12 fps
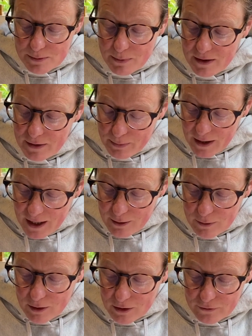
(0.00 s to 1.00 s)
by the
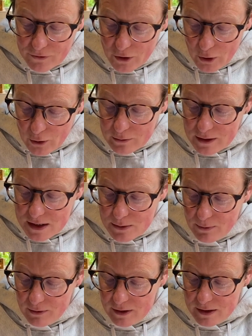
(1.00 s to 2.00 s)
power of the Holy
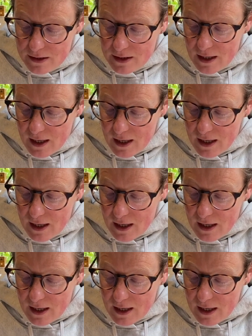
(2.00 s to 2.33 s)
Spirit,